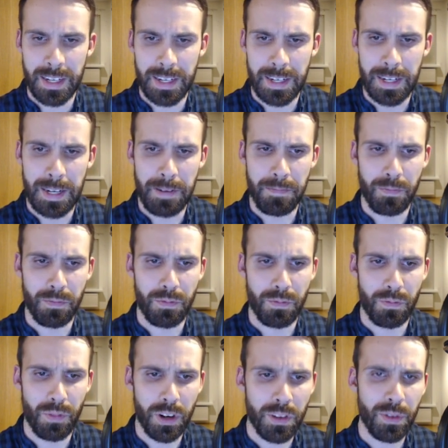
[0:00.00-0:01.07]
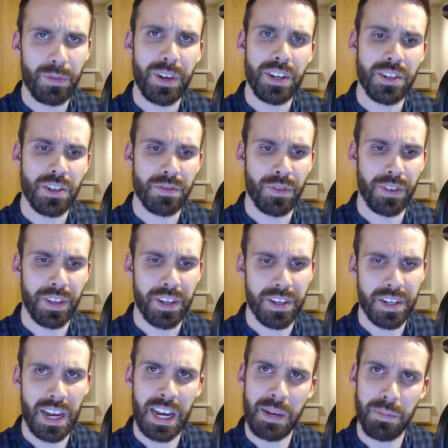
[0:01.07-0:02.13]
One of the reasons for
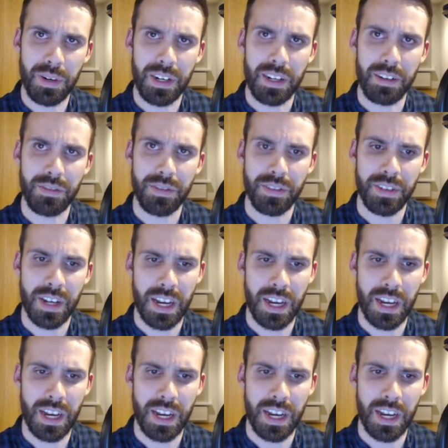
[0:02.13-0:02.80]
this, I believe,